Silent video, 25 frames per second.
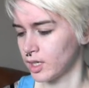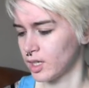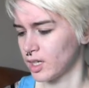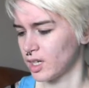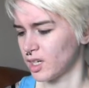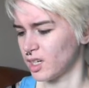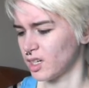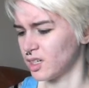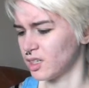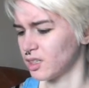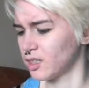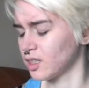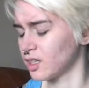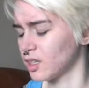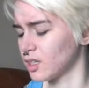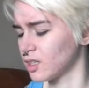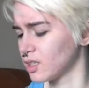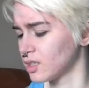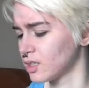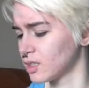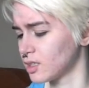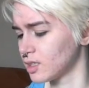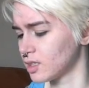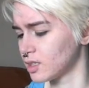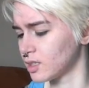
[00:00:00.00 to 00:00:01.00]
And
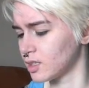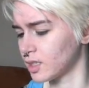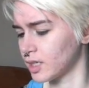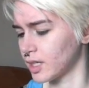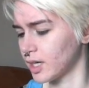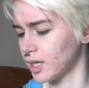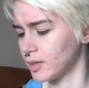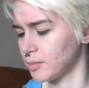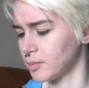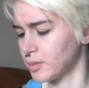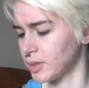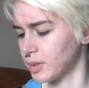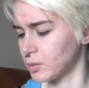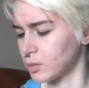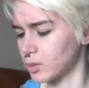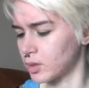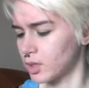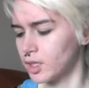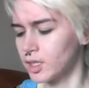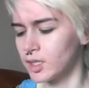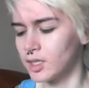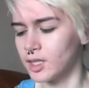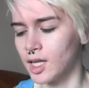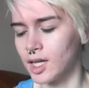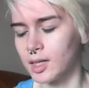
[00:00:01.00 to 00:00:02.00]
at my
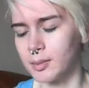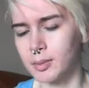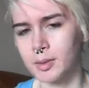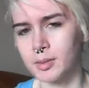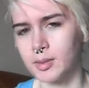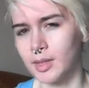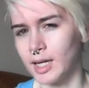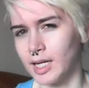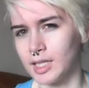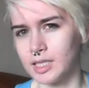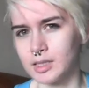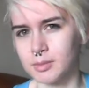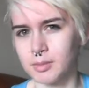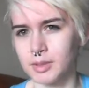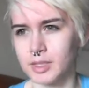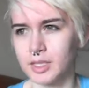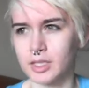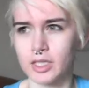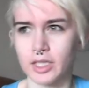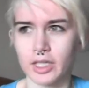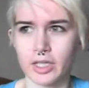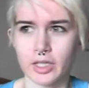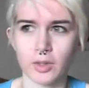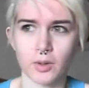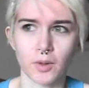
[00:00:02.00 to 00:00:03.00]
work, a lot of people ask me
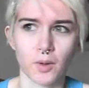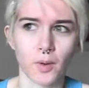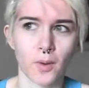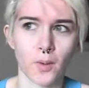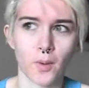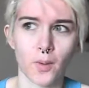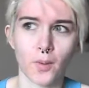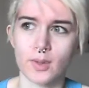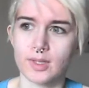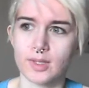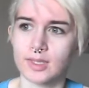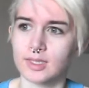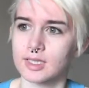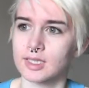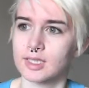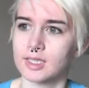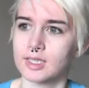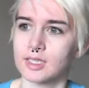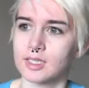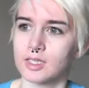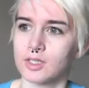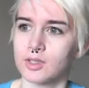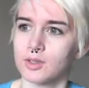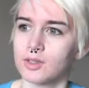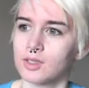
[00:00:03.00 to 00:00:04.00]
like, what's
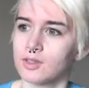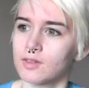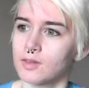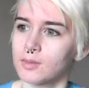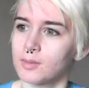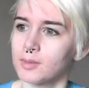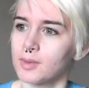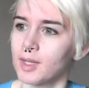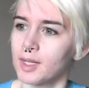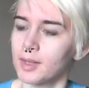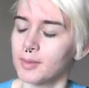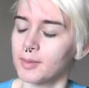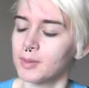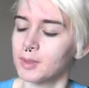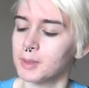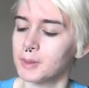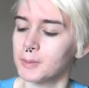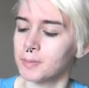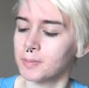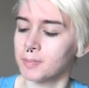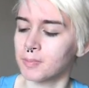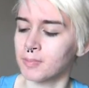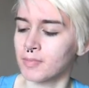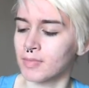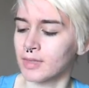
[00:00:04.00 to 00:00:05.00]
the use of a primer?
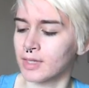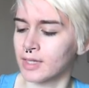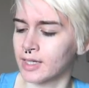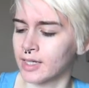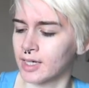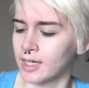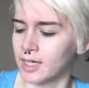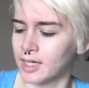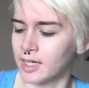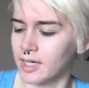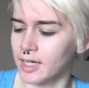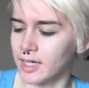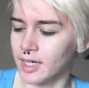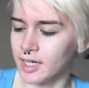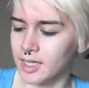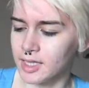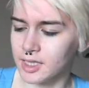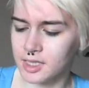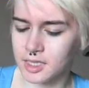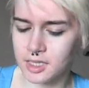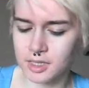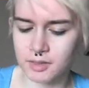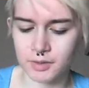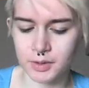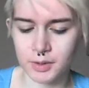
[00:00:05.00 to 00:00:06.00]
And I kind
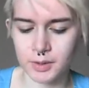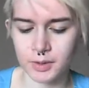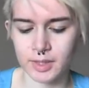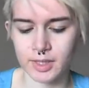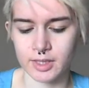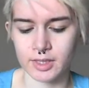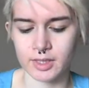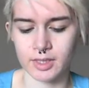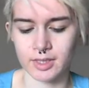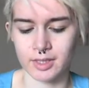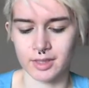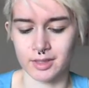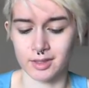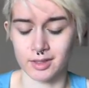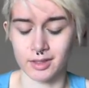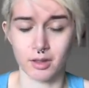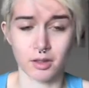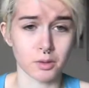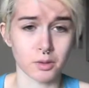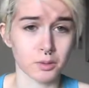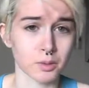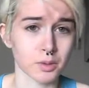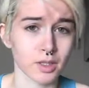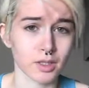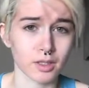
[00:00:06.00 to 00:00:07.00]
of just view it as like
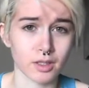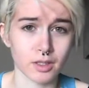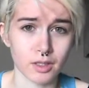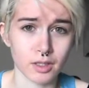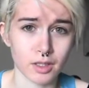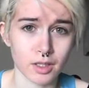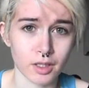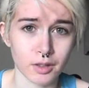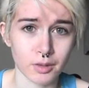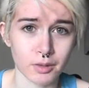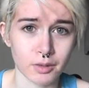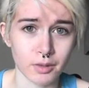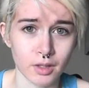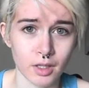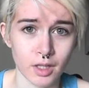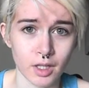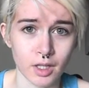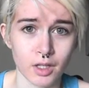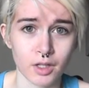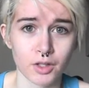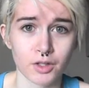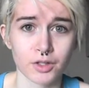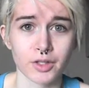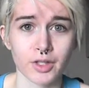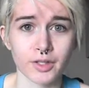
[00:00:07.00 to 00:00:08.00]
artwork, you know?
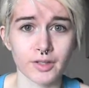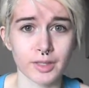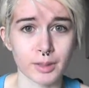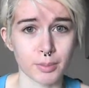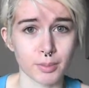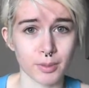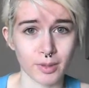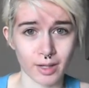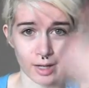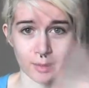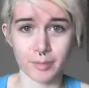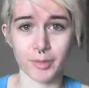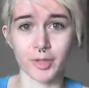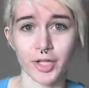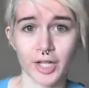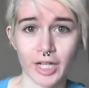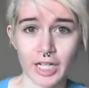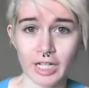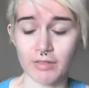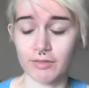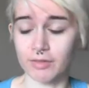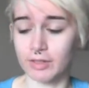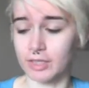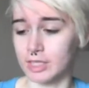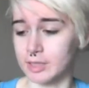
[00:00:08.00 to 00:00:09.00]
You have to prime your
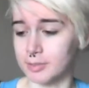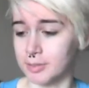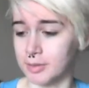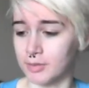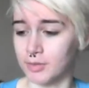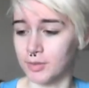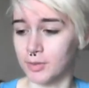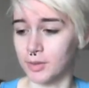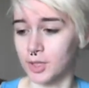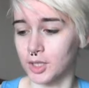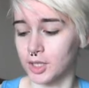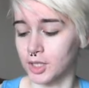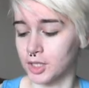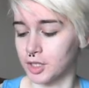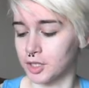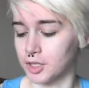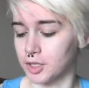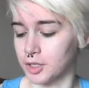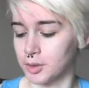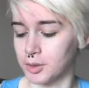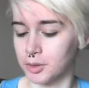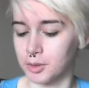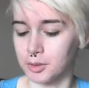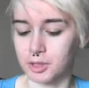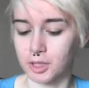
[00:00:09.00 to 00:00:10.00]
canvas before
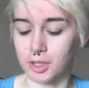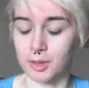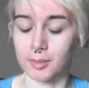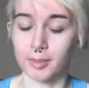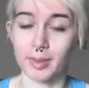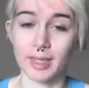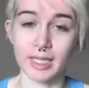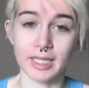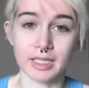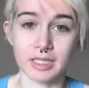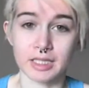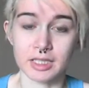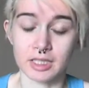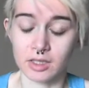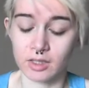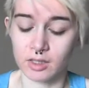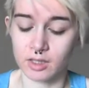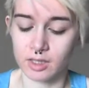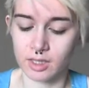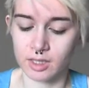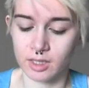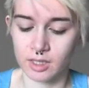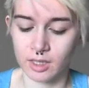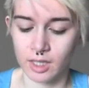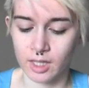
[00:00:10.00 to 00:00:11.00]
you start painting on
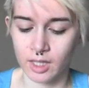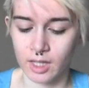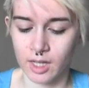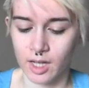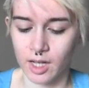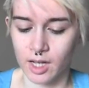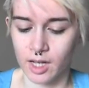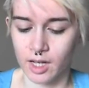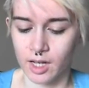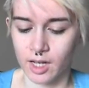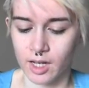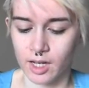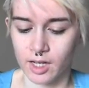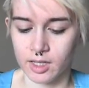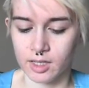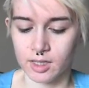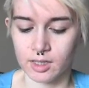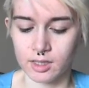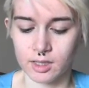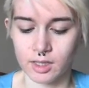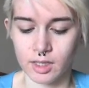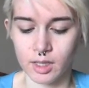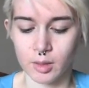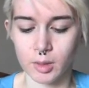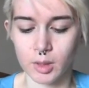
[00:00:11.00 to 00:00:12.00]
it. And the
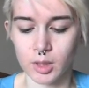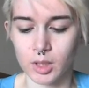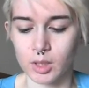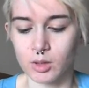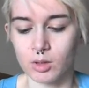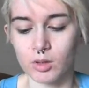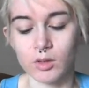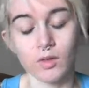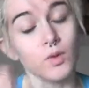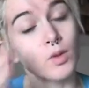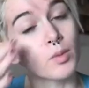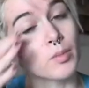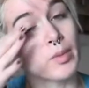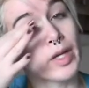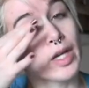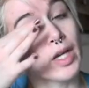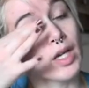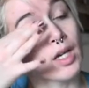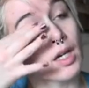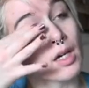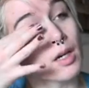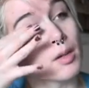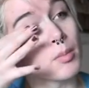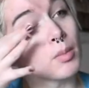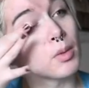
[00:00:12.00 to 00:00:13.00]
same goes for
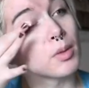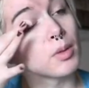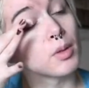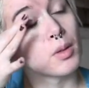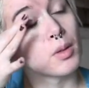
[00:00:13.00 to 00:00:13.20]
makeup.